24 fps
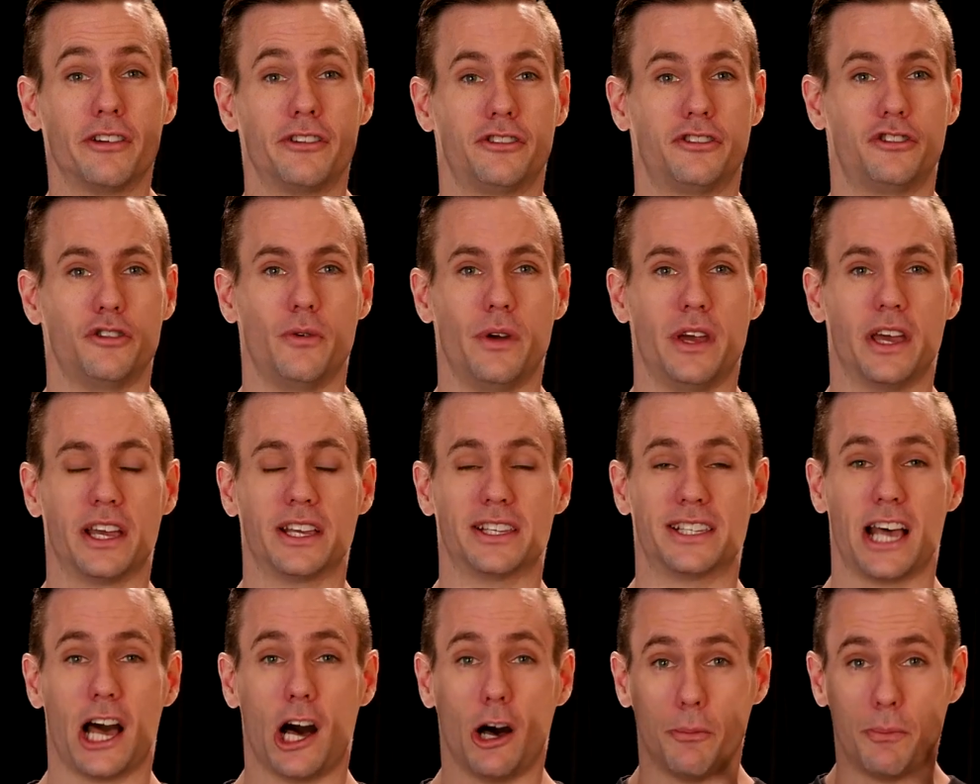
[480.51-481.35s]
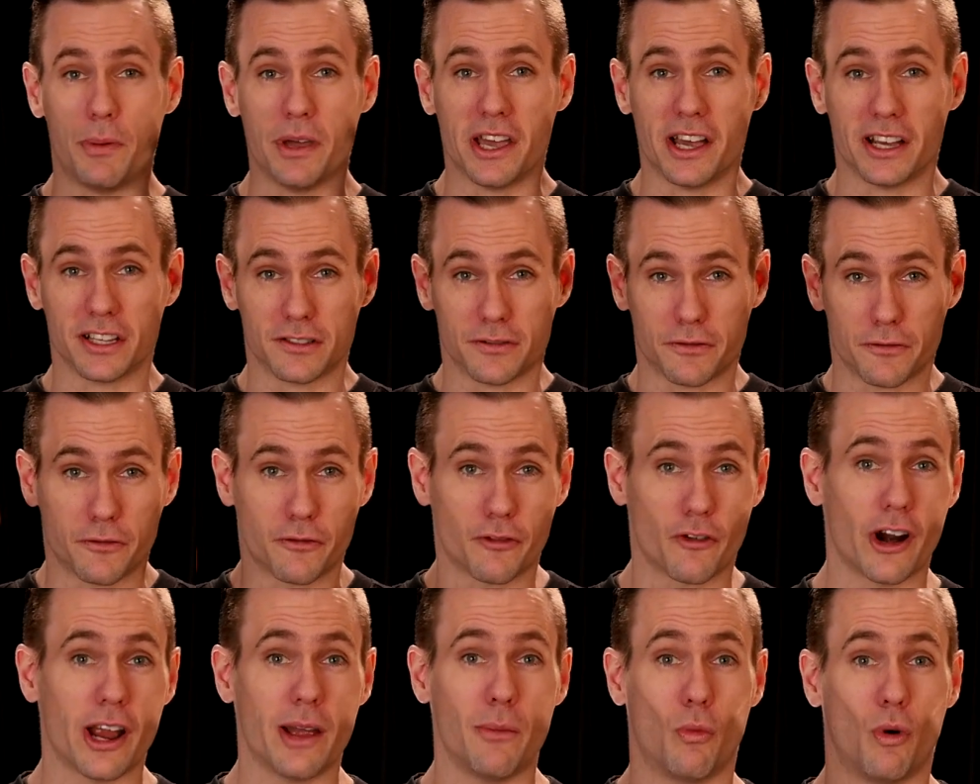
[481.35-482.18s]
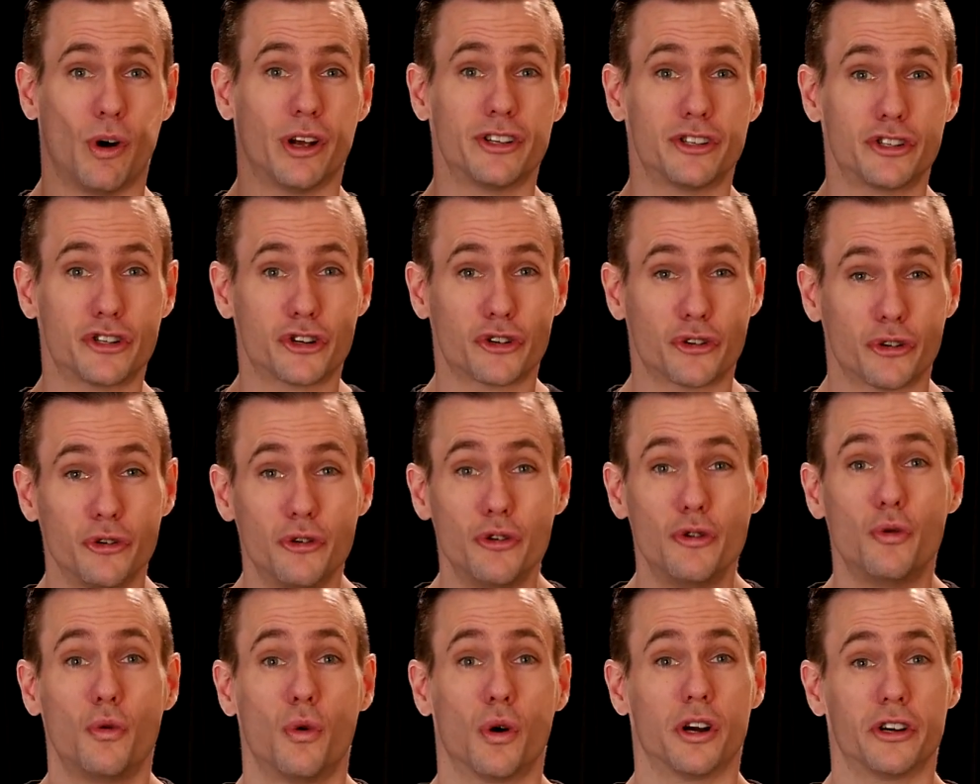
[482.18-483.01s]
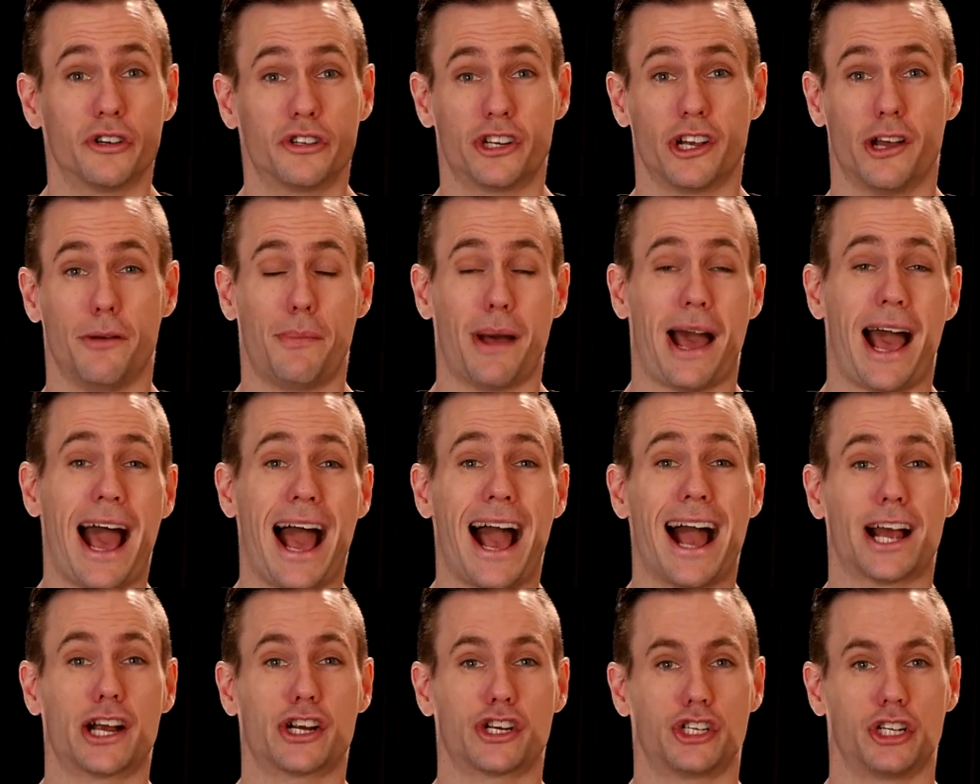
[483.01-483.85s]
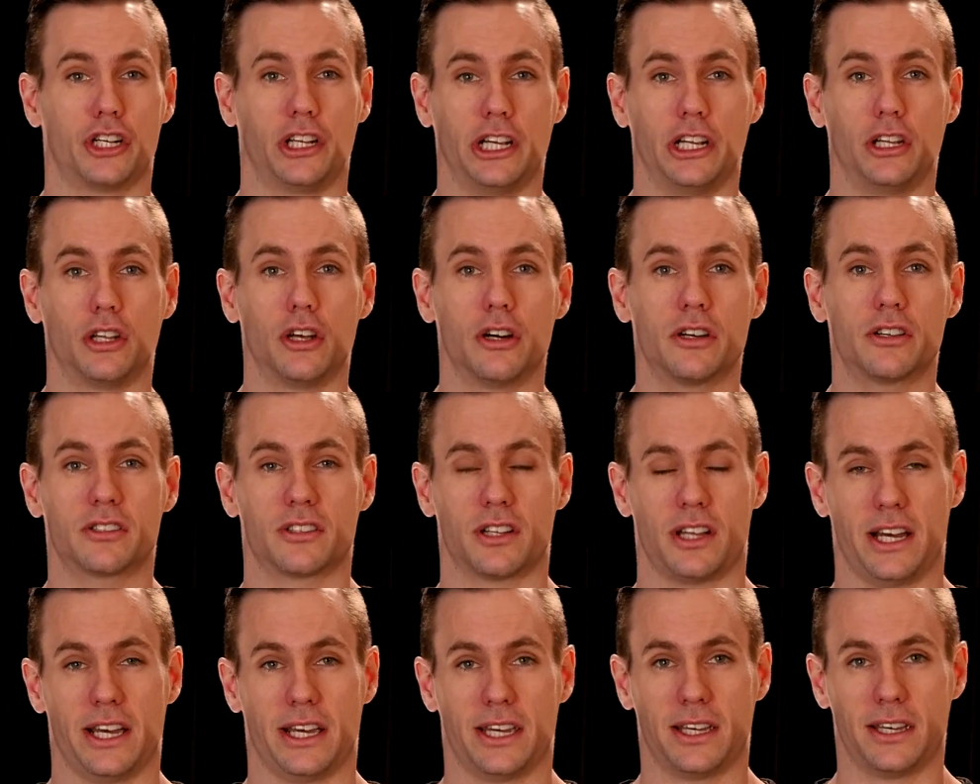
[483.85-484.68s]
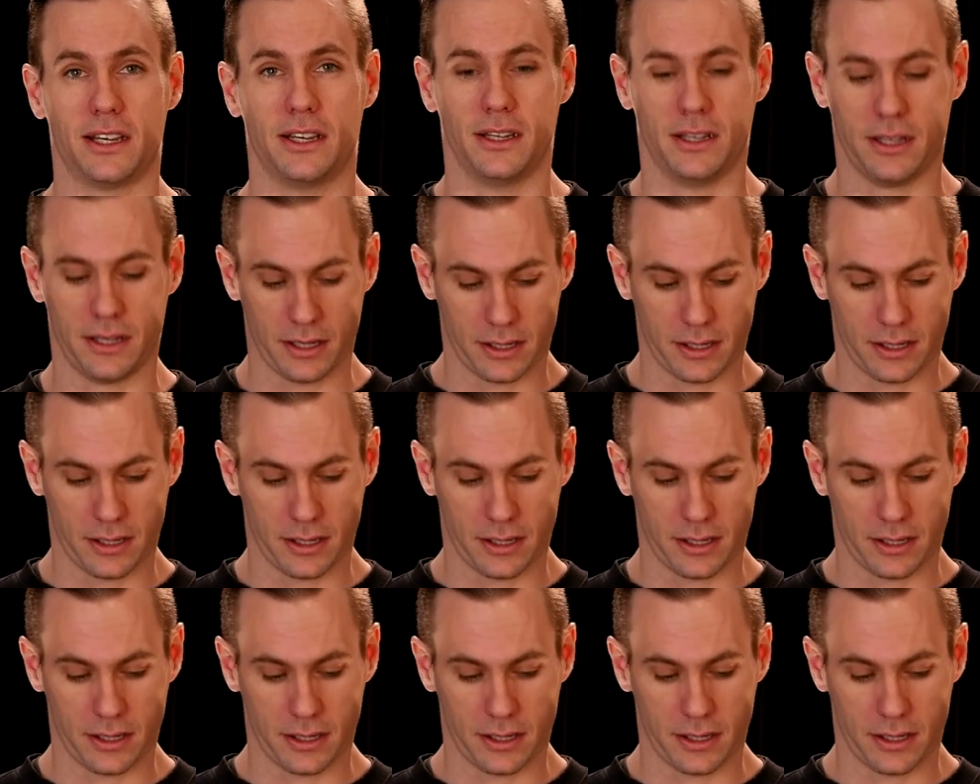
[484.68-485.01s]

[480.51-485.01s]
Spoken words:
is doing is helping us frame what true worship actually looks like.